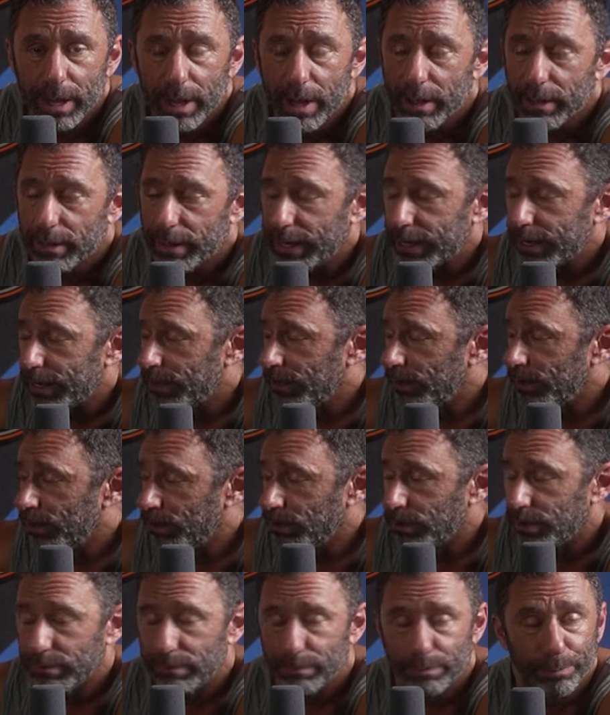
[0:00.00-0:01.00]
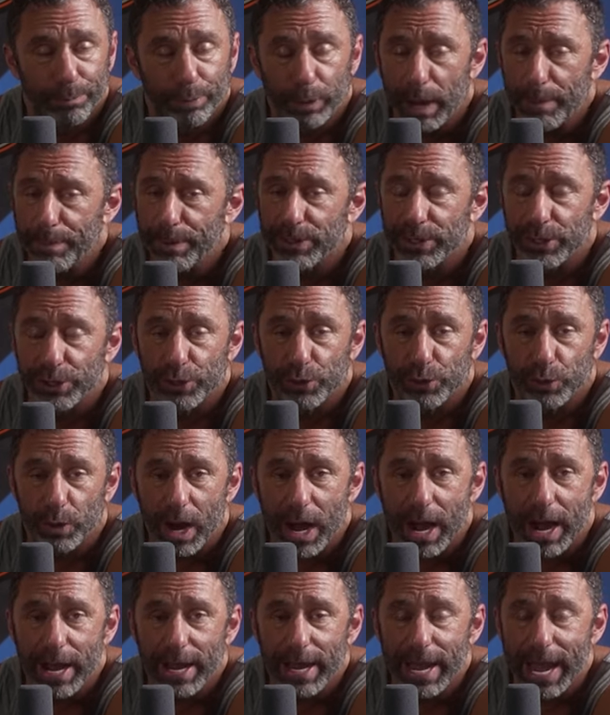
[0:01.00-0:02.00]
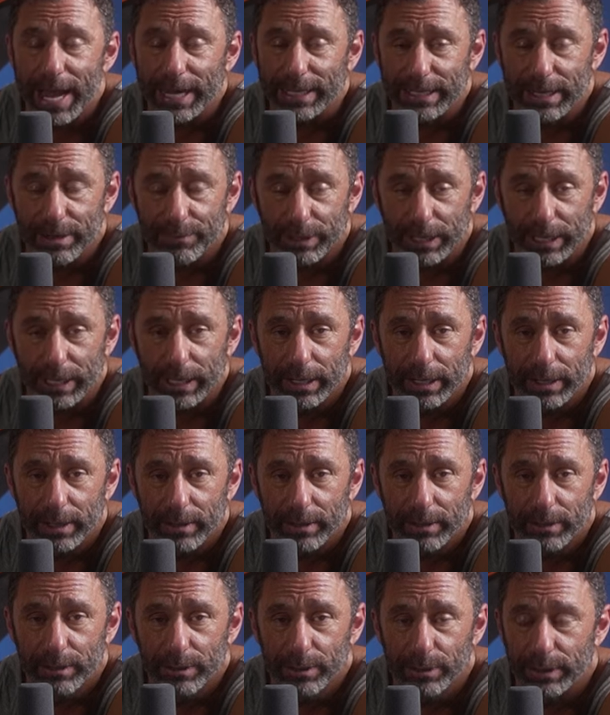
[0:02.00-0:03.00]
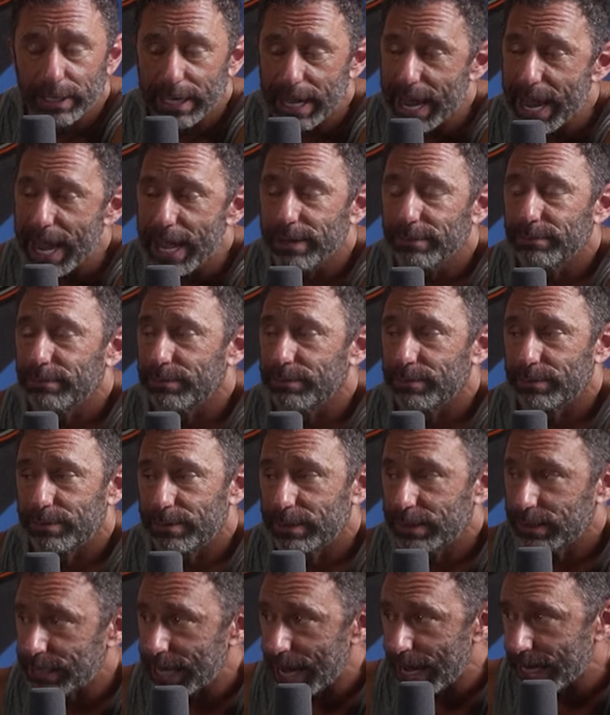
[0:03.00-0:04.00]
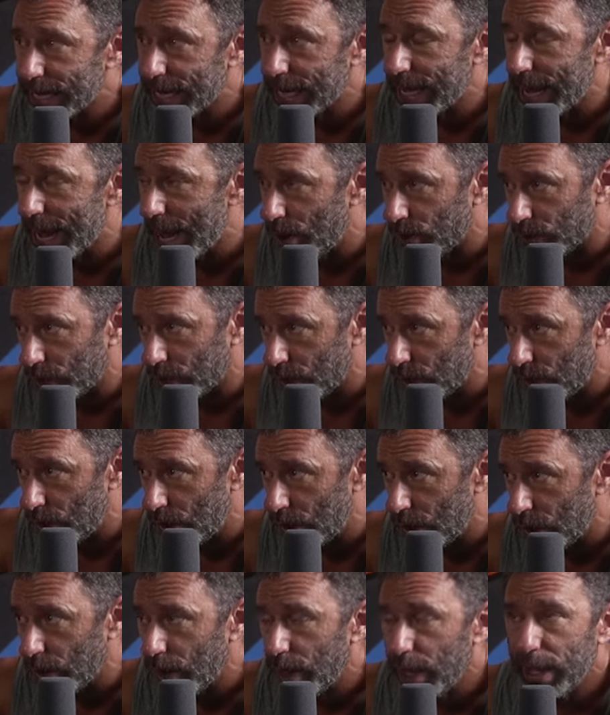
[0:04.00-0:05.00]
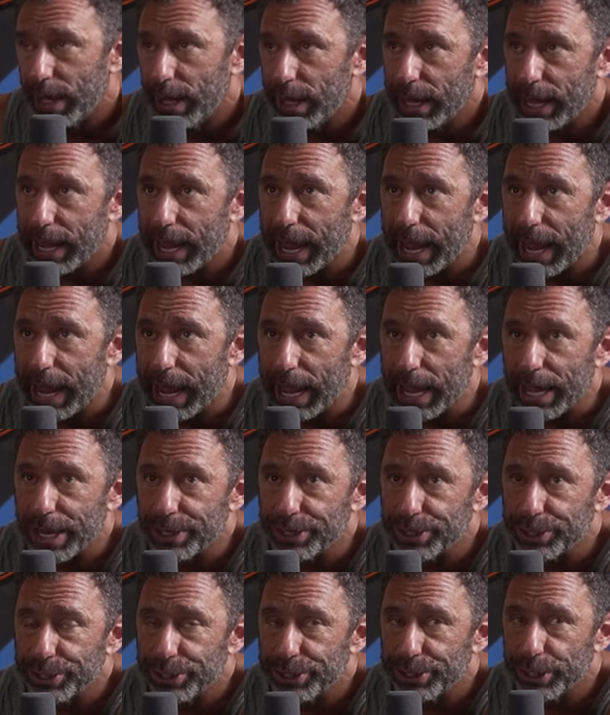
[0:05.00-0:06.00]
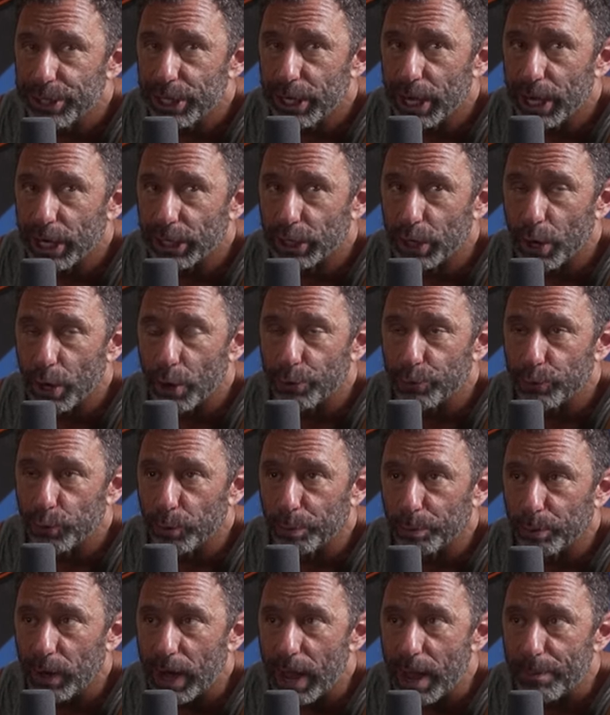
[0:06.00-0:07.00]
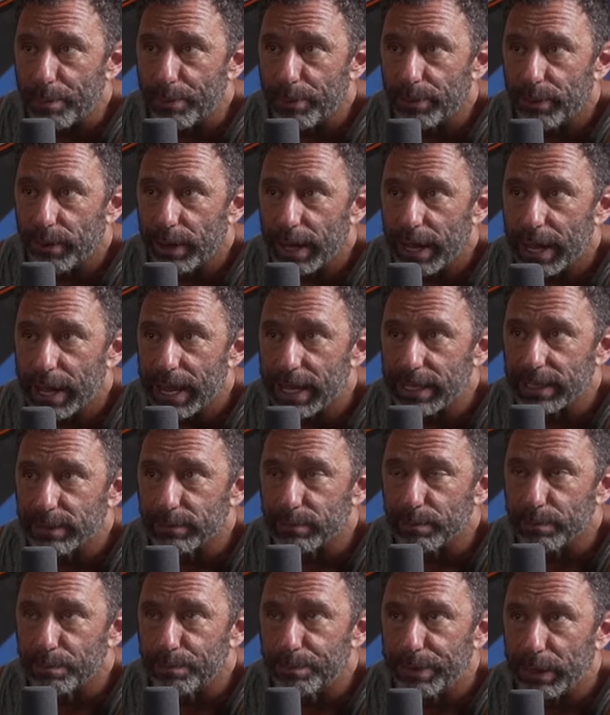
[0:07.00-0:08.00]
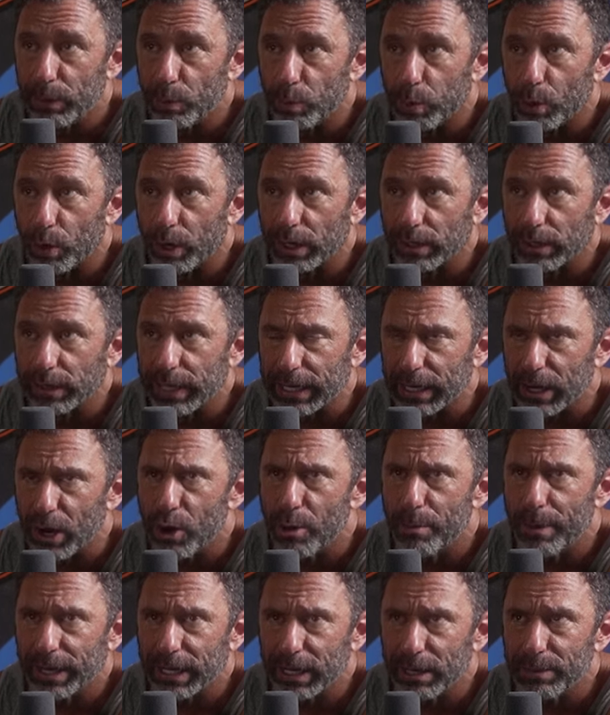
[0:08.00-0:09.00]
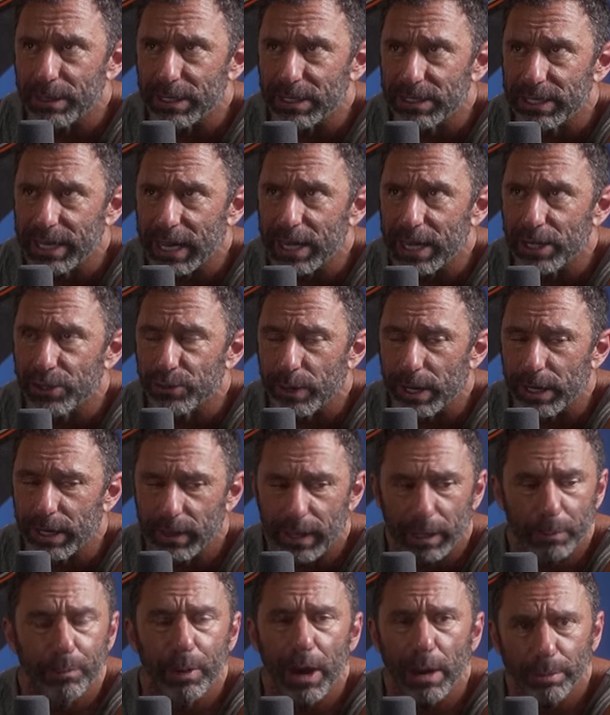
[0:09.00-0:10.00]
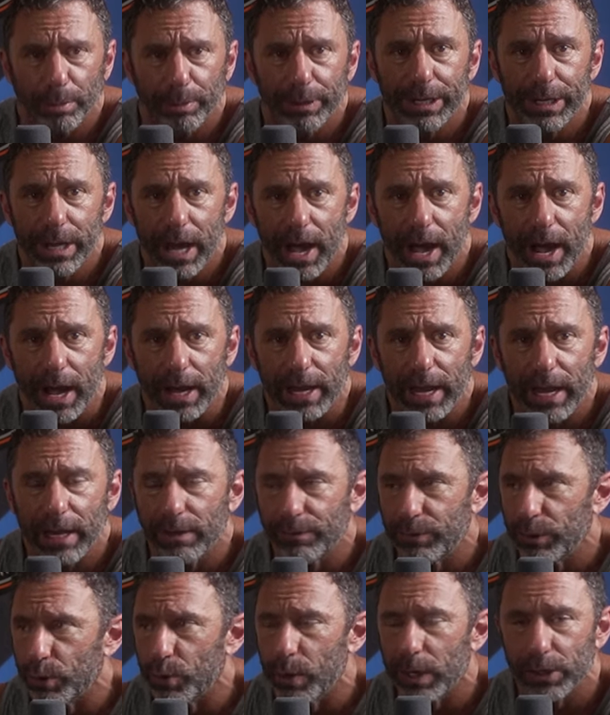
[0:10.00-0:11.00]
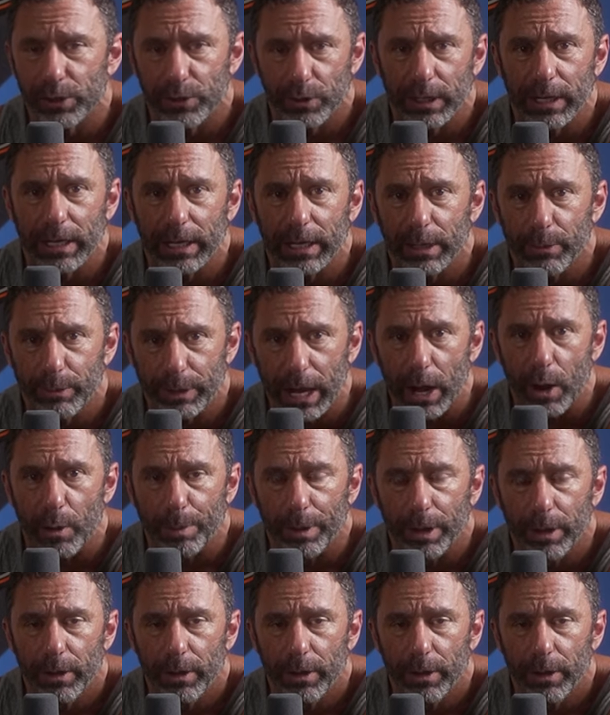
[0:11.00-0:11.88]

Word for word: Like you, you prep is a dry activity. You can't take in alcohol and go through prep and be worried like, oh, am I going to be stage ready? Like probably not. And if you quit drinking, it would help.